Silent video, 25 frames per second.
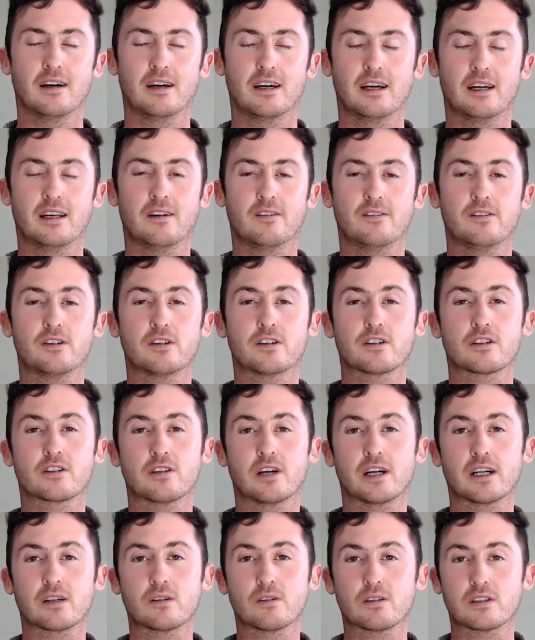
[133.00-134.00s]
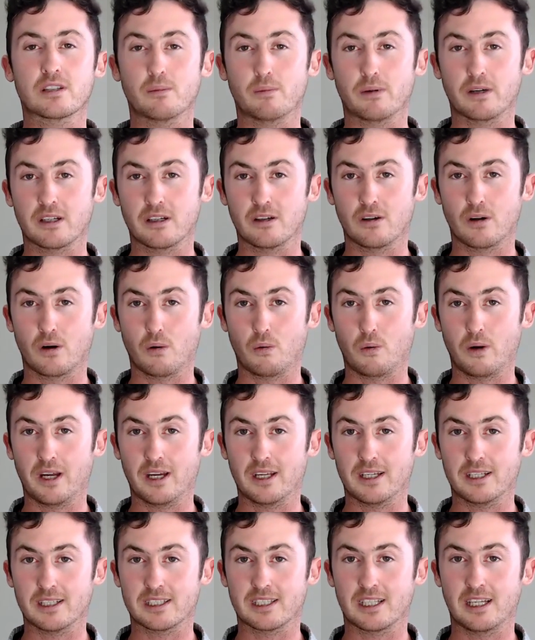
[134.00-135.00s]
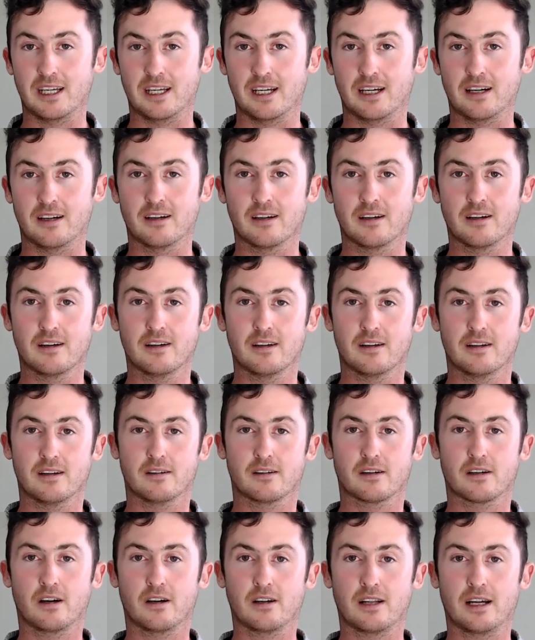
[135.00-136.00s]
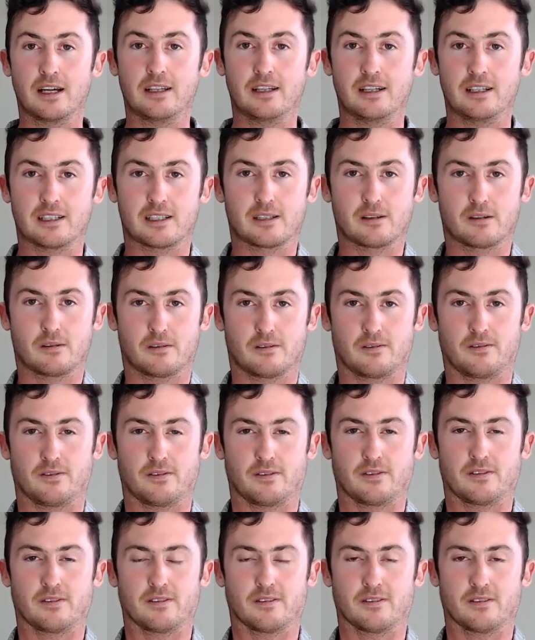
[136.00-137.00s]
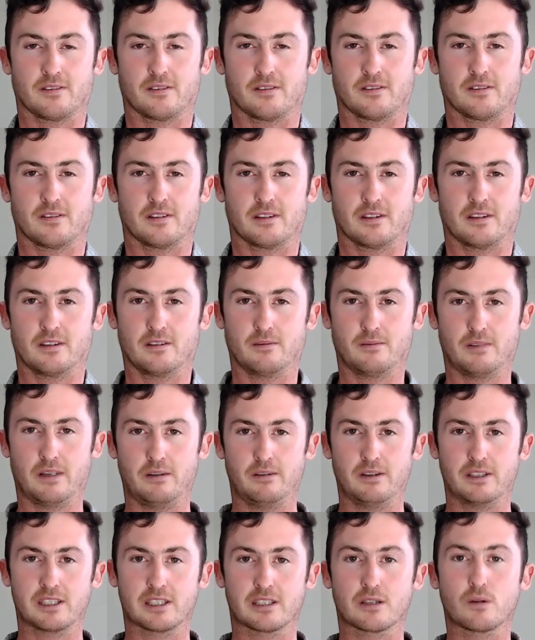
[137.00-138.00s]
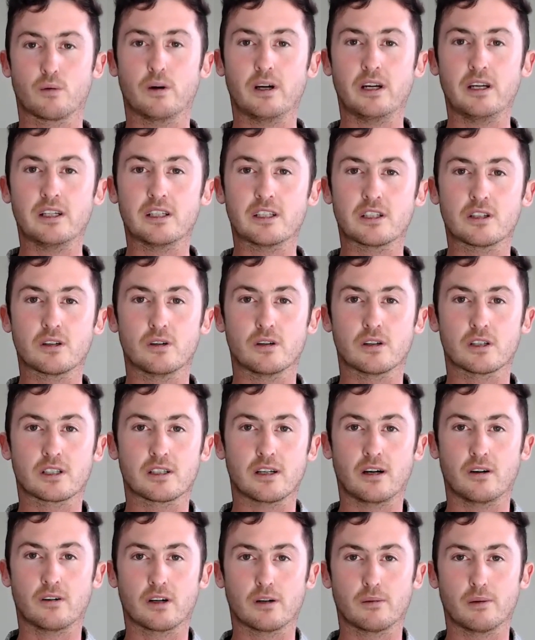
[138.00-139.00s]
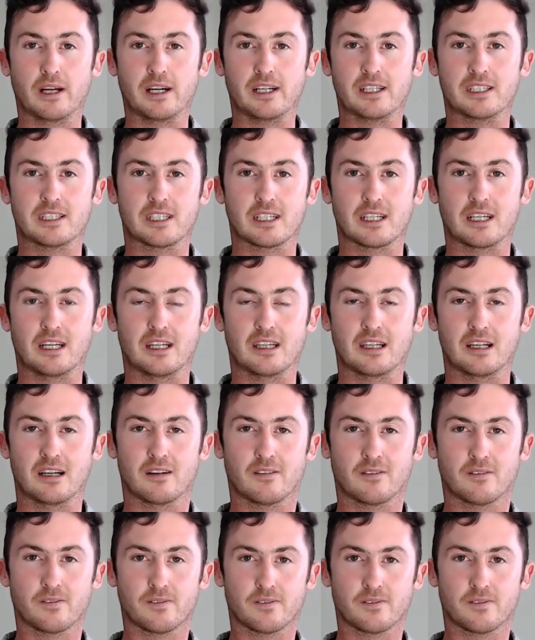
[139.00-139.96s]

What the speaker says: And if you struggle to bring your awareness here, go like this. Maybe squeeze your shoulder blades together.